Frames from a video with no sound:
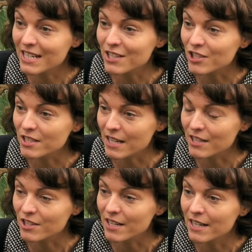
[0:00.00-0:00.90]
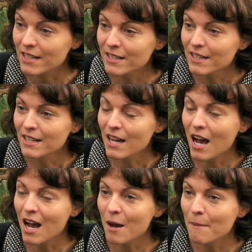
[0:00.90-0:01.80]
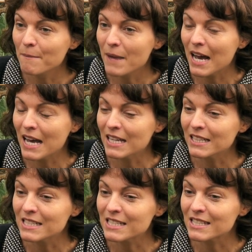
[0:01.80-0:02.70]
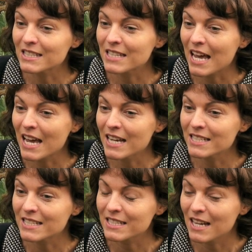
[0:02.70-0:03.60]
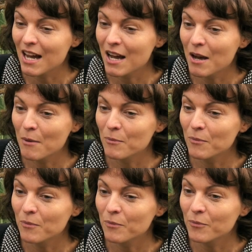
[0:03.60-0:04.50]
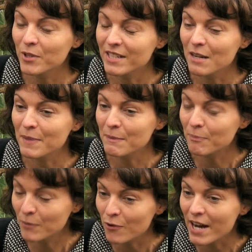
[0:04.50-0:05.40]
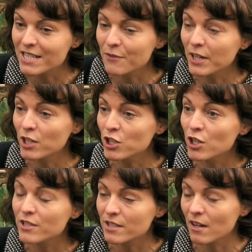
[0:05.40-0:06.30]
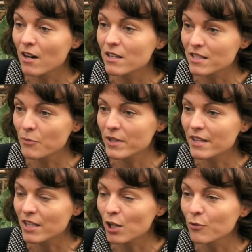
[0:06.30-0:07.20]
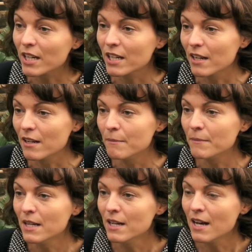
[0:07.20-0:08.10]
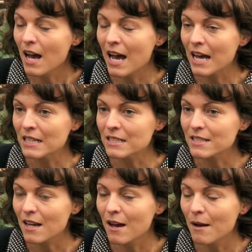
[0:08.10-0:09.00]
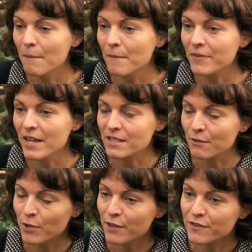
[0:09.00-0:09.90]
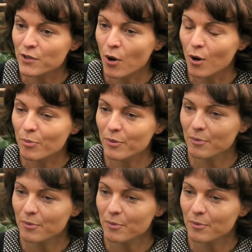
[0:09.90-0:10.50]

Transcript: teachers actually, and said, wouldn't it be great if we could use the garden within the curriculum? And there's a rooftop